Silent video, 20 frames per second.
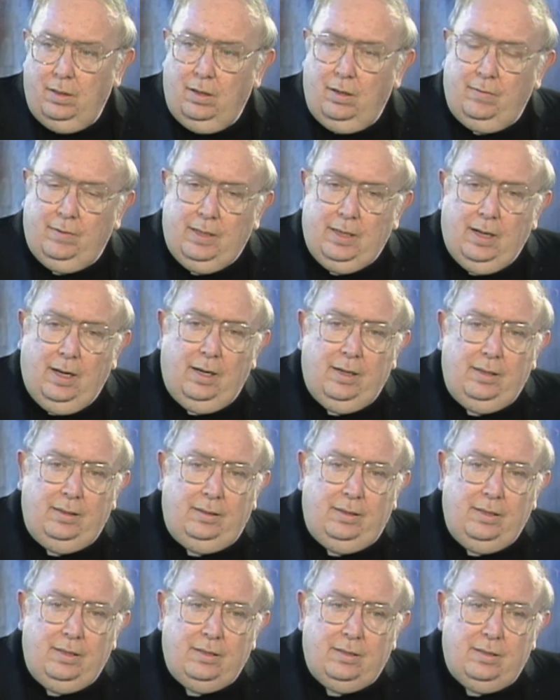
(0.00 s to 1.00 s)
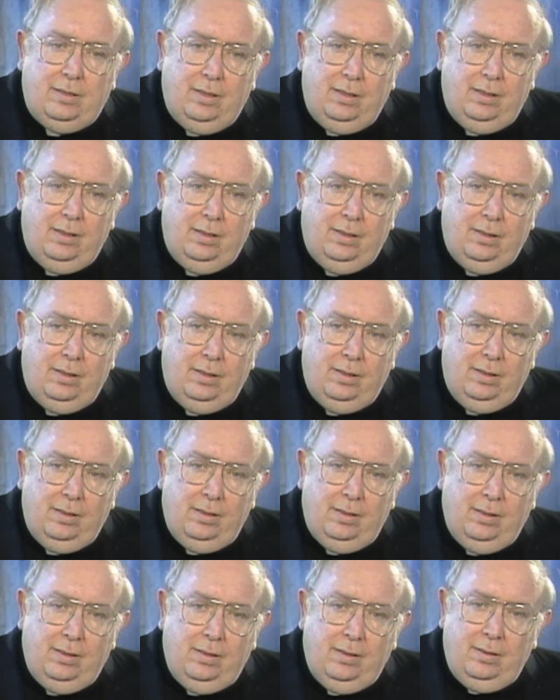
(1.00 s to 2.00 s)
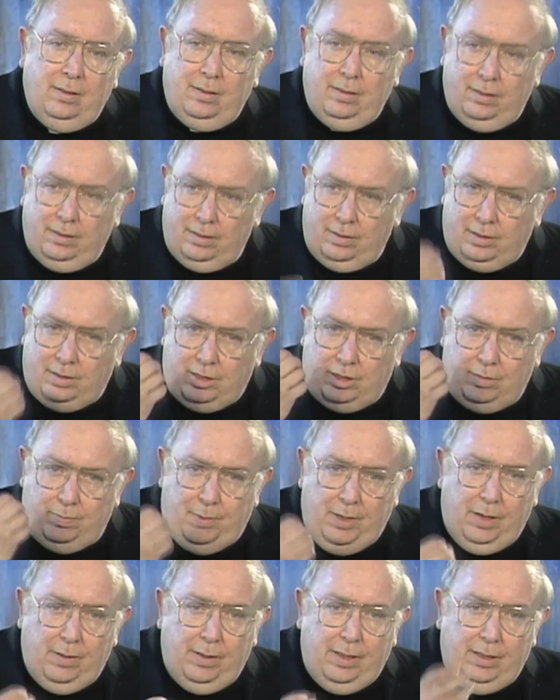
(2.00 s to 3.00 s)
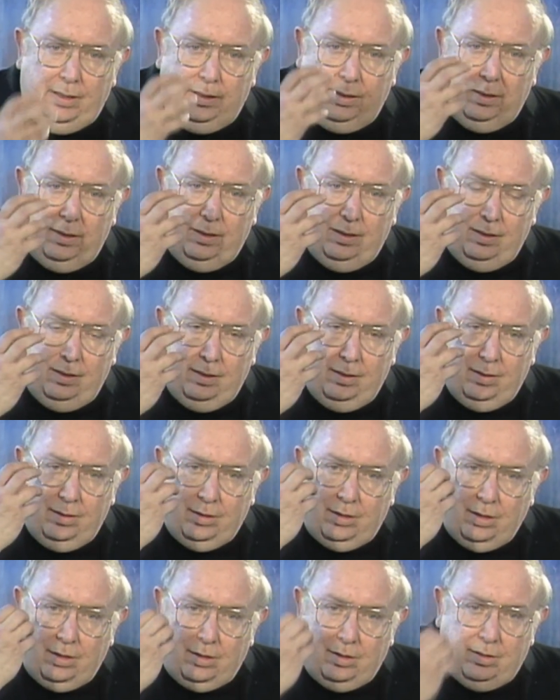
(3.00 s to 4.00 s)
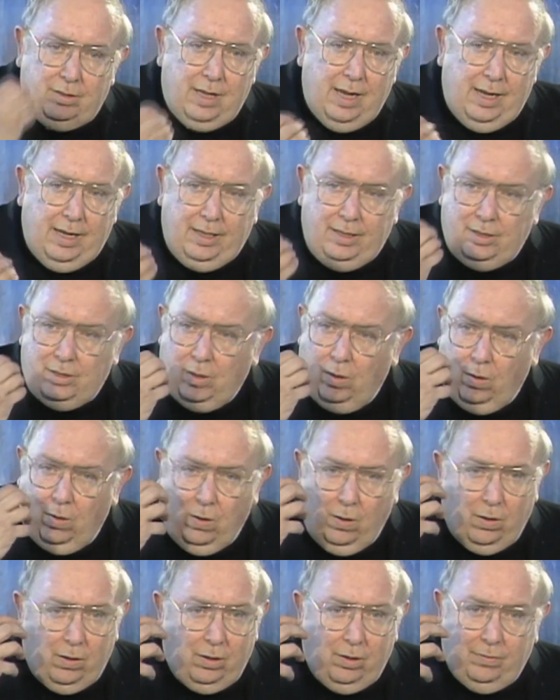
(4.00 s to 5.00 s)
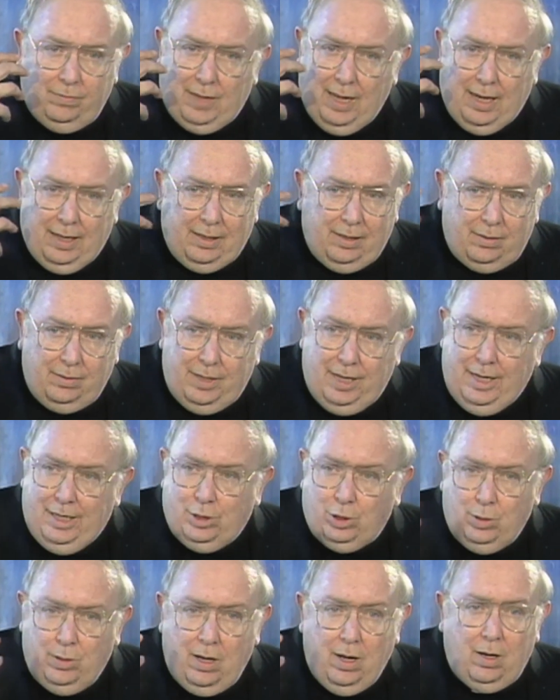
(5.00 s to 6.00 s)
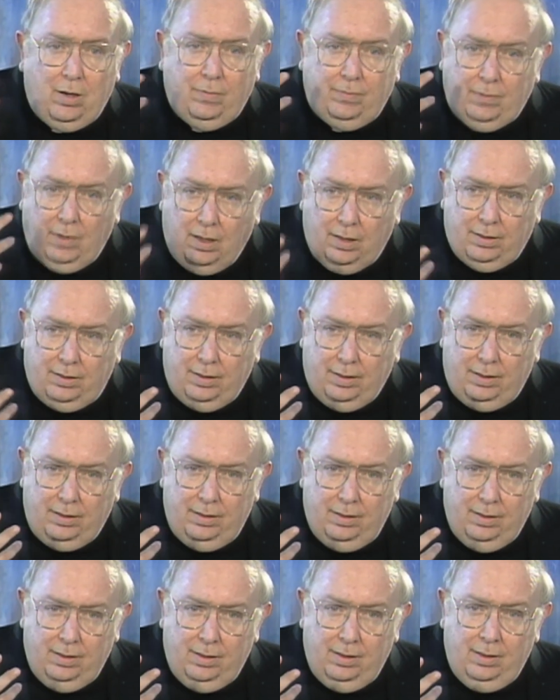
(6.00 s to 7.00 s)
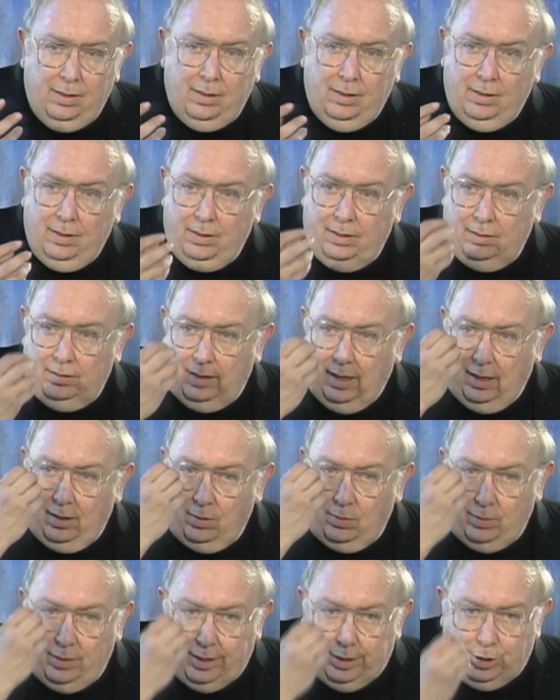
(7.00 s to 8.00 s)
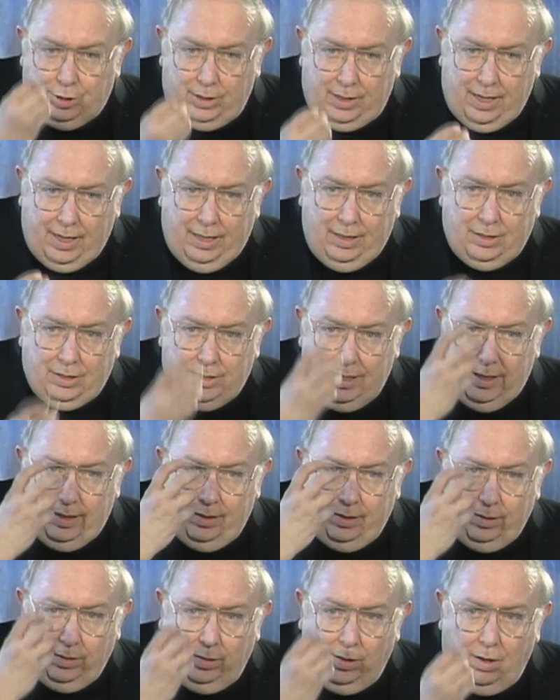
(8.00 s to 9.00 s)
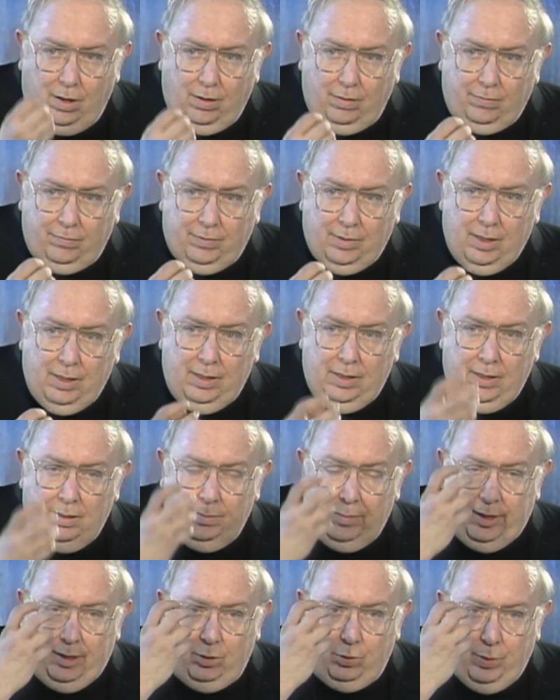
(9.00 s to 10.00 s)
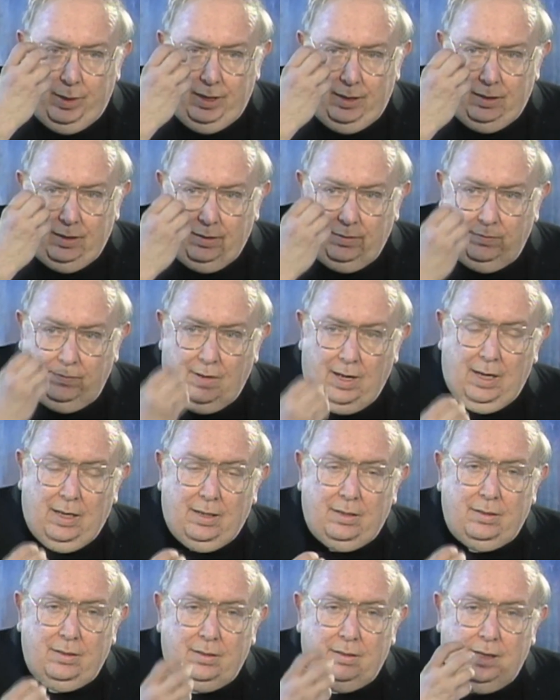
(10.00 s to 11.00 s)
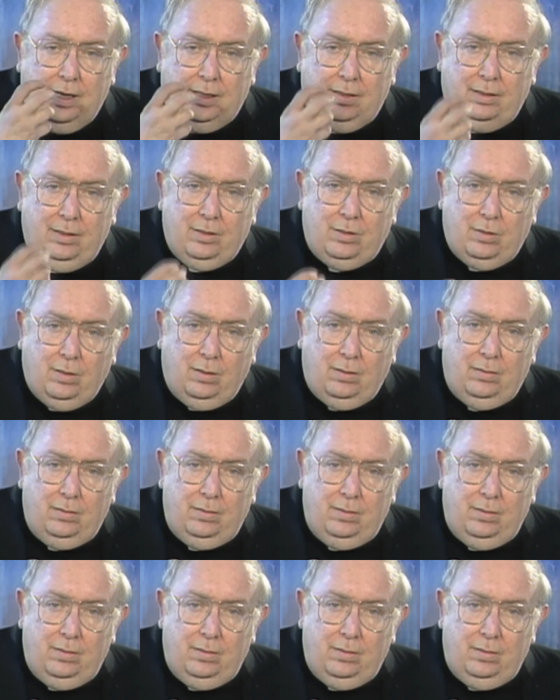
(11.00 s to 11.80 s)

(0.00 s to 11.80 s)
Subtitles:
of an artist, the Spirit sustains all of that creation out of nothing that originates in the love between the Father and the Son.